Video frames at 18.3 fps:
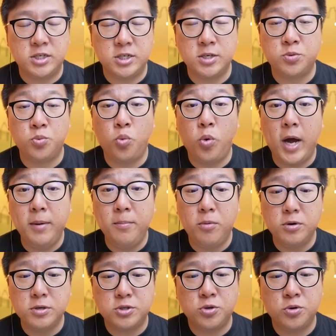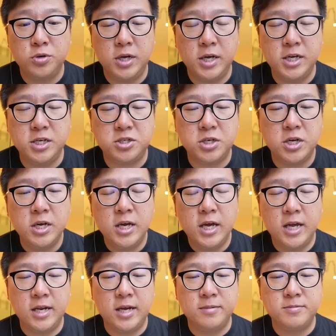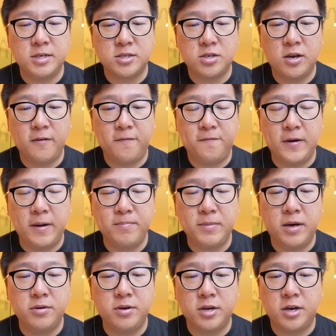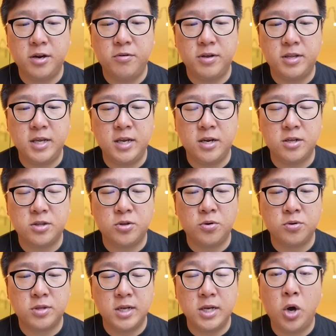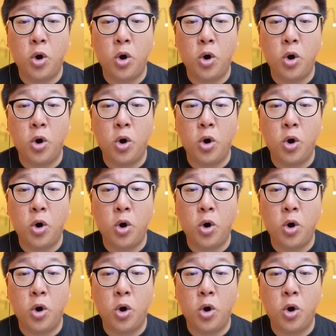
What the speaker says: Just 1 more Stone Edge, and then I'm just going to farm down the Giratina totally.